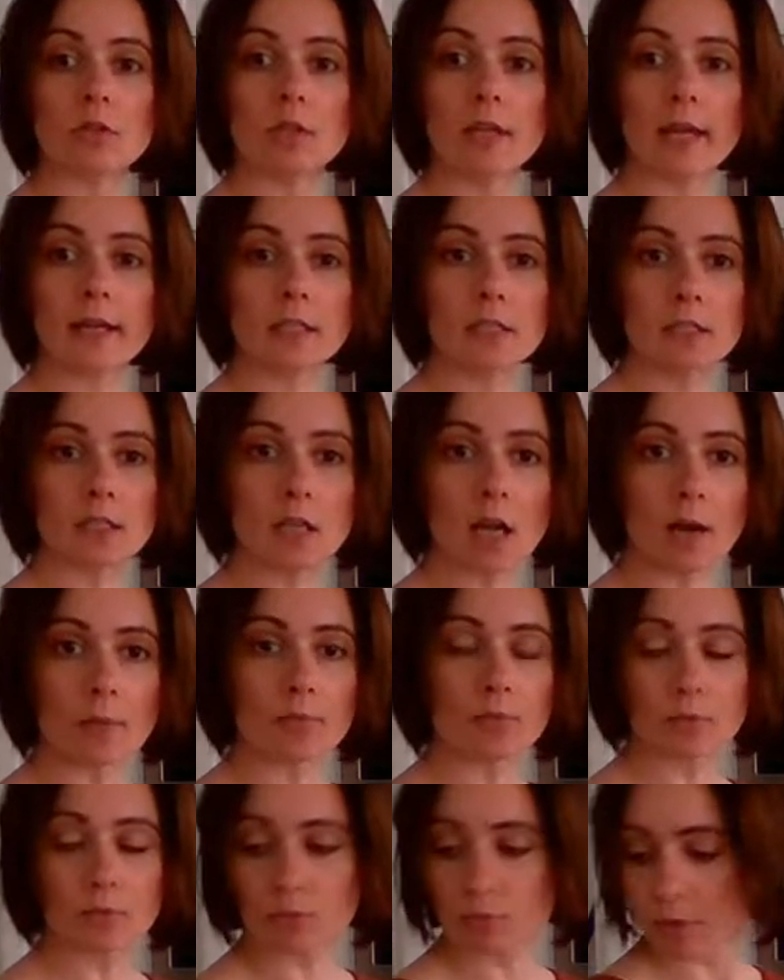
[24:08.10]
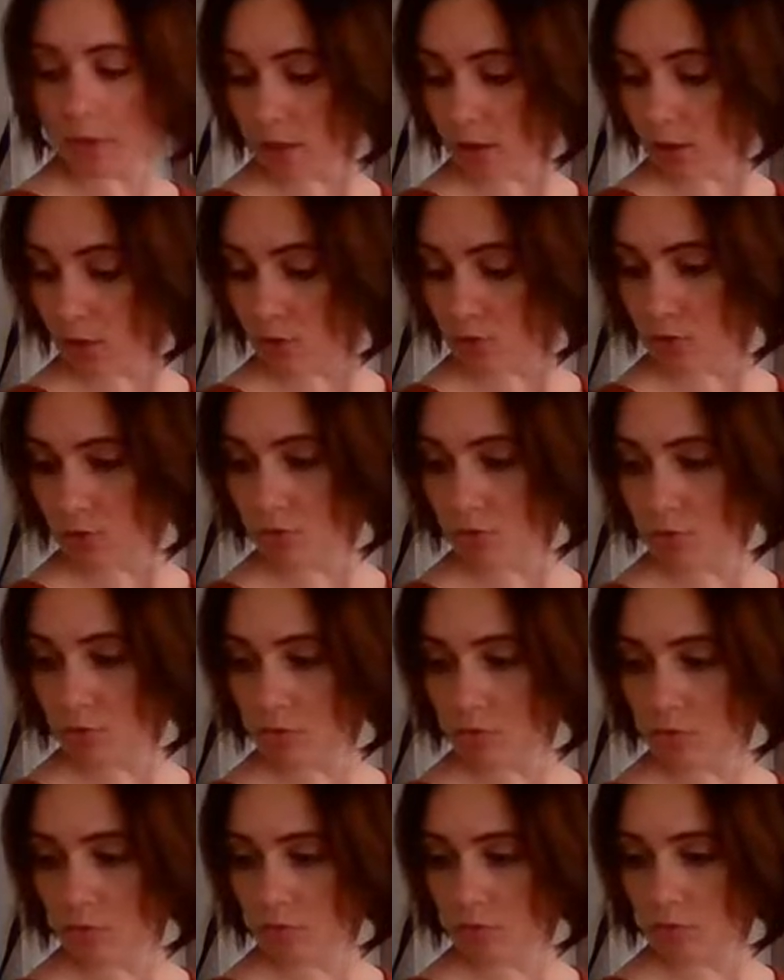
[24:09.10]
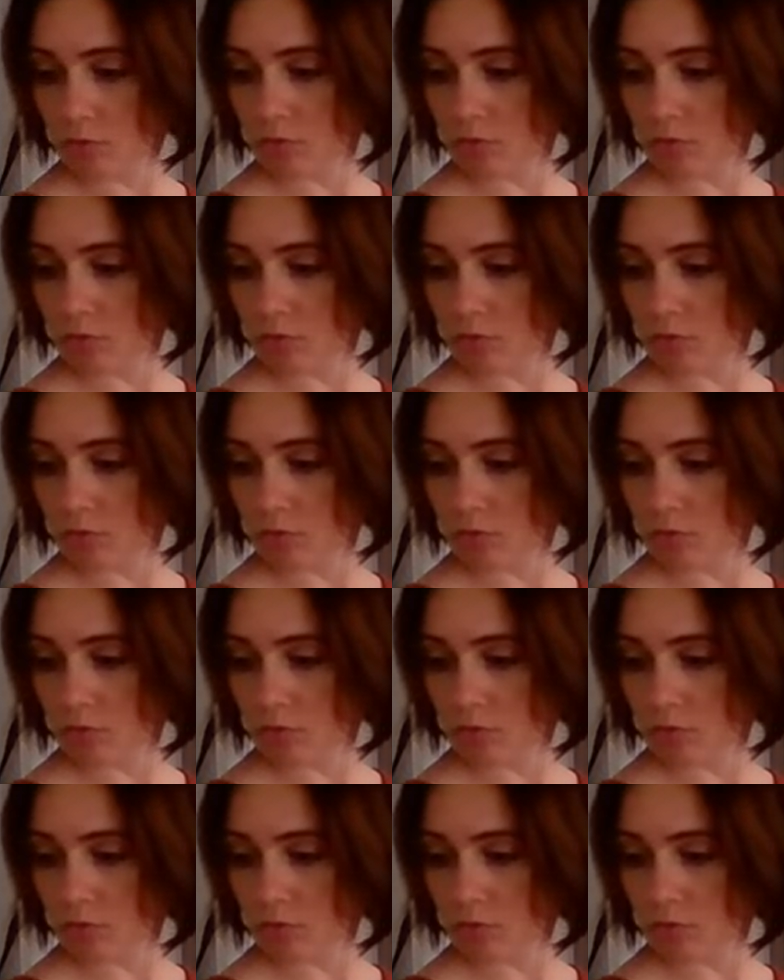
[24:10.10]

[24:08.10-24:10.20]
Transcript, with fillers: next up, what we're gonna do,